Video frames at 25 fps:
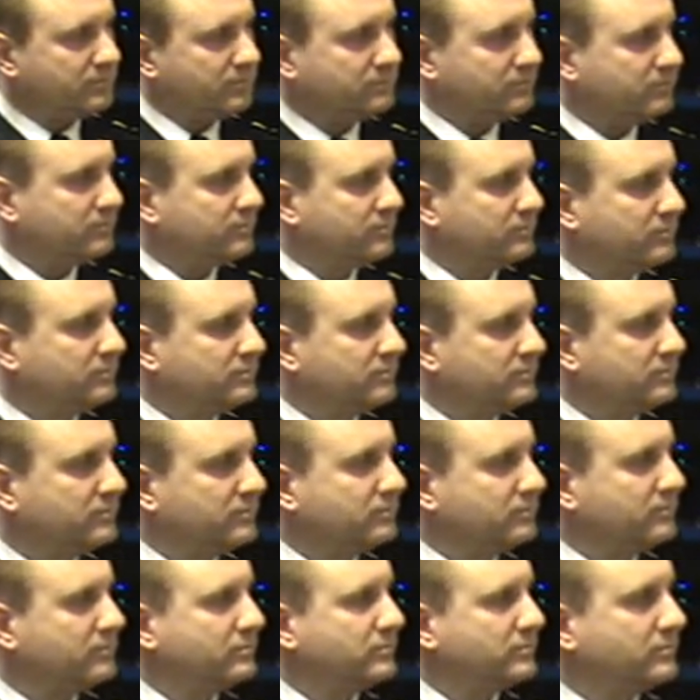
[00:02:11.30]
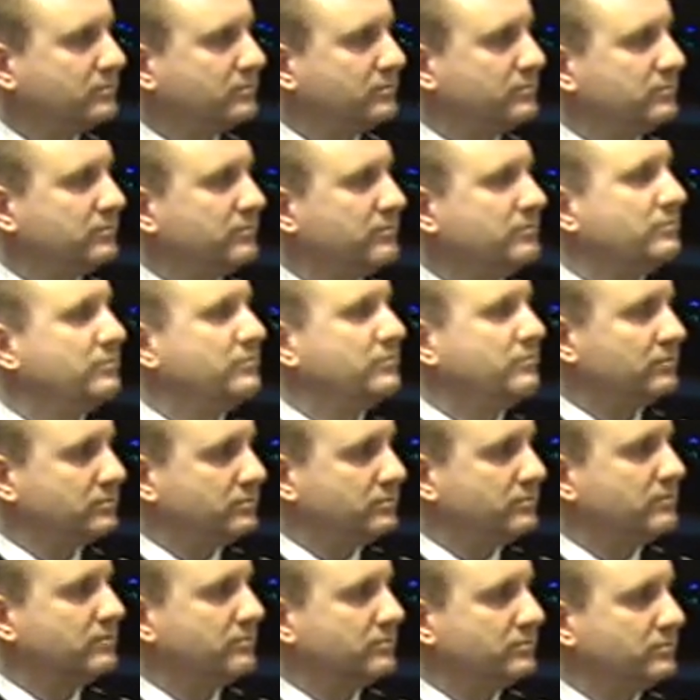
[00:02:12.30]

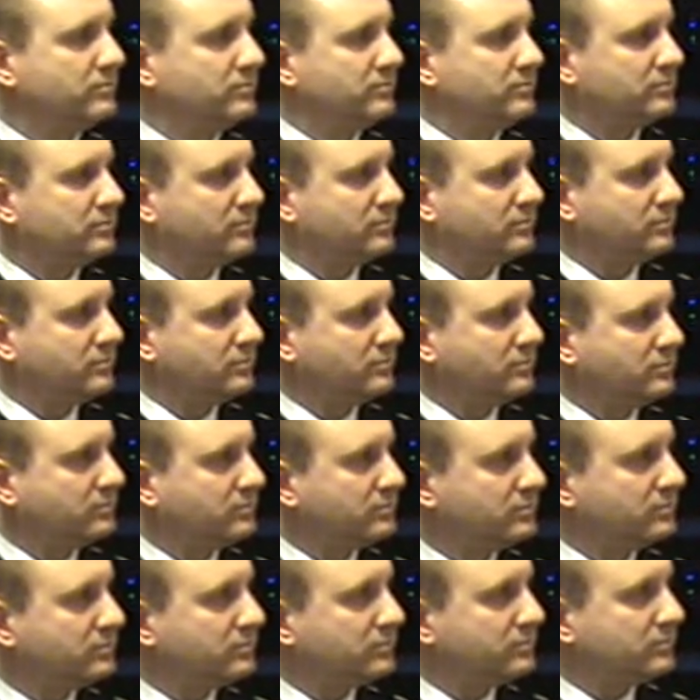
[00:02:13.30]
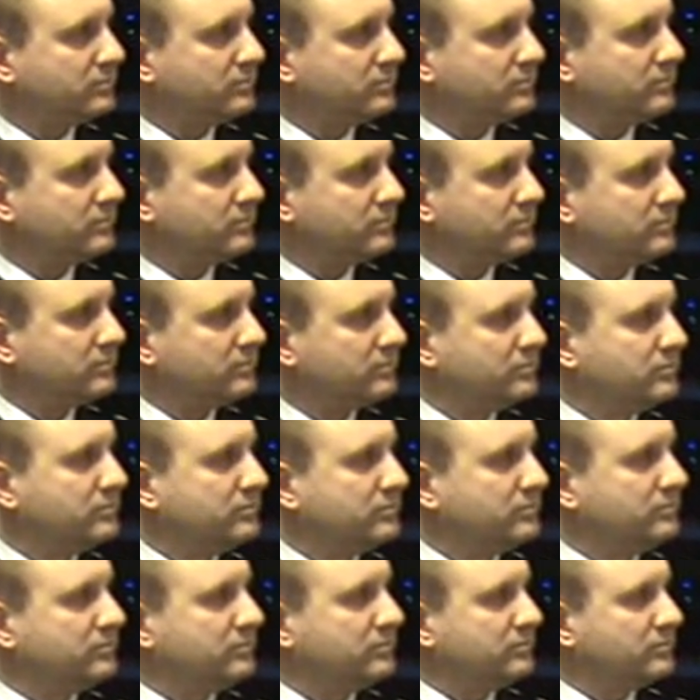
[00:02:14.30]

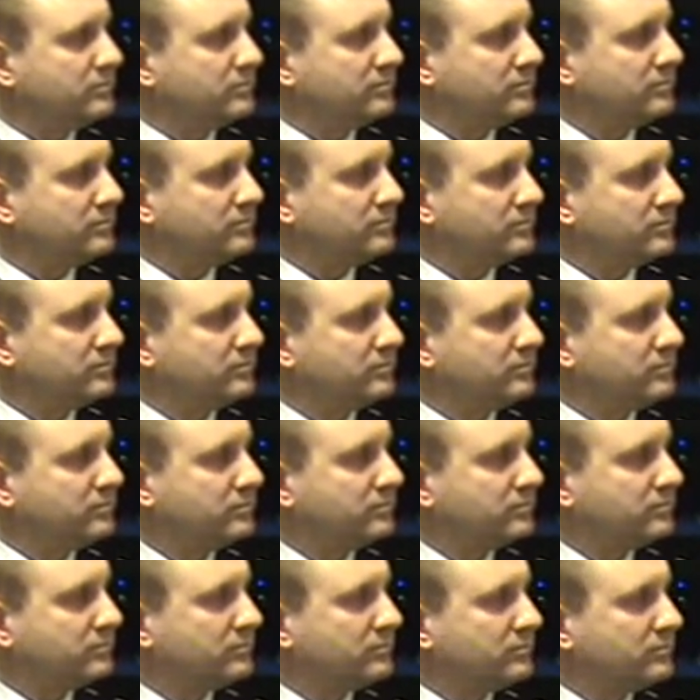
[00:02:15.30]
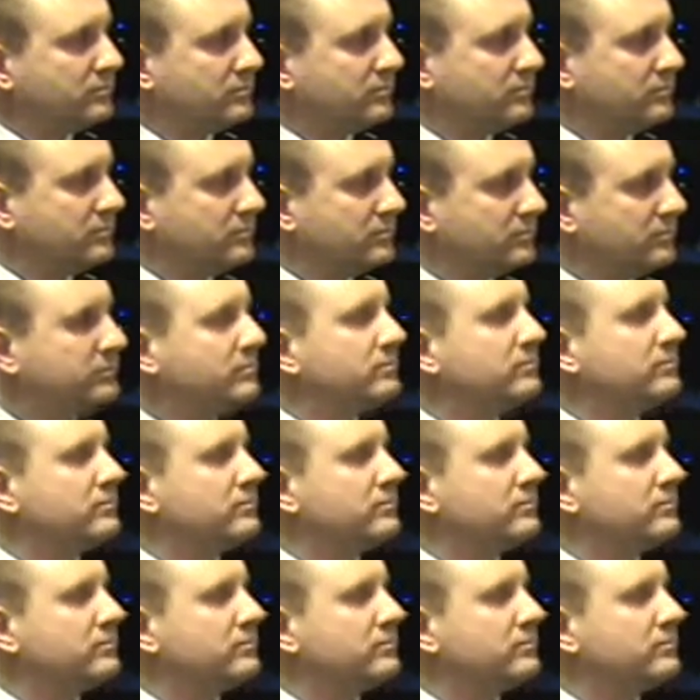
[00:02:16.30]
No words are spoken by the person on screen.